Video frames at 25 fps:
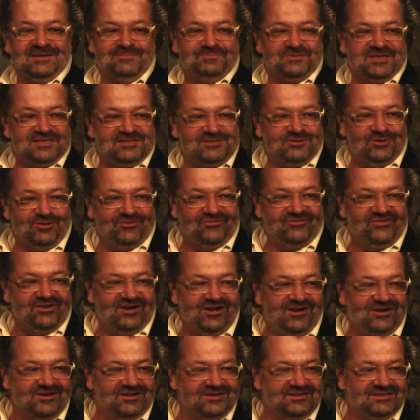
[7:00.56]
Gibt es noch
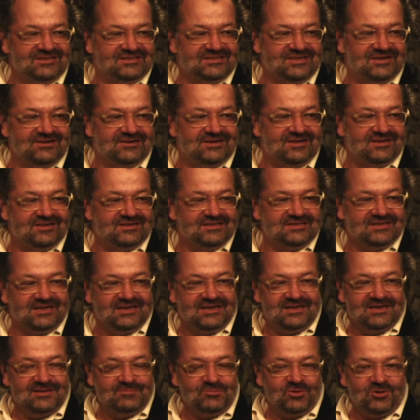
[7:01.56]
Fragen? Is there
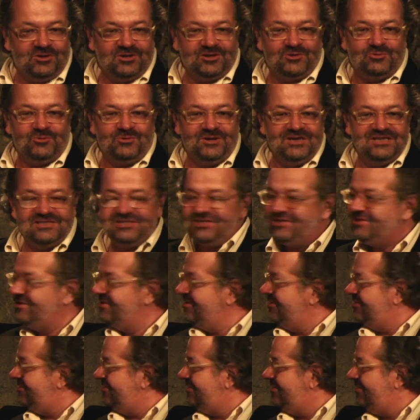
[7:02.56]
any more
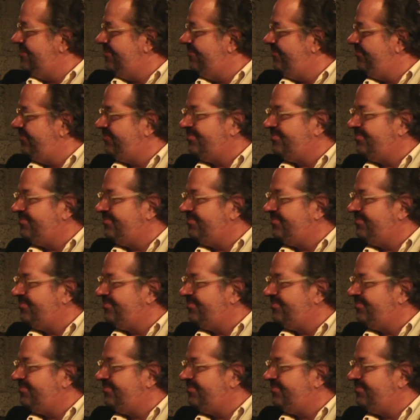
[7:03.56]
questions?